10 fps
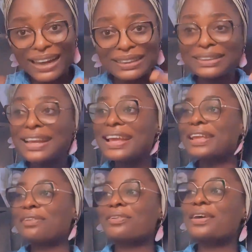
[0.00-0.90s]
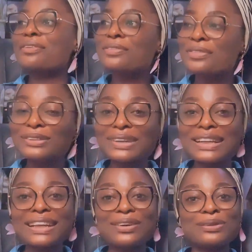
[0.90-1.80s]
And if you
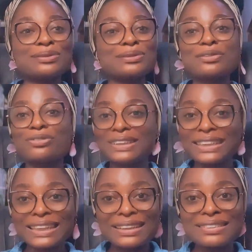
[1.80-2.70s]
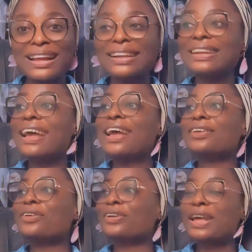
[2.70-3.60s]
eventually go to look for the keys and
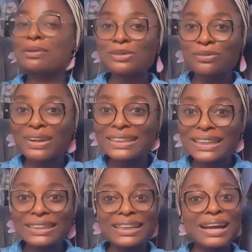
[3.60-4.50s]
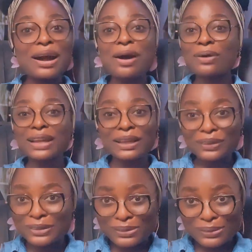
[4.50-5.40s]
you're not able to find it that day, what are you
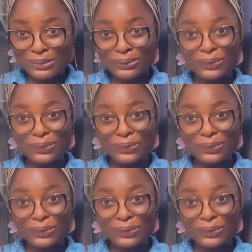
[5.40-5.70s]
going to do?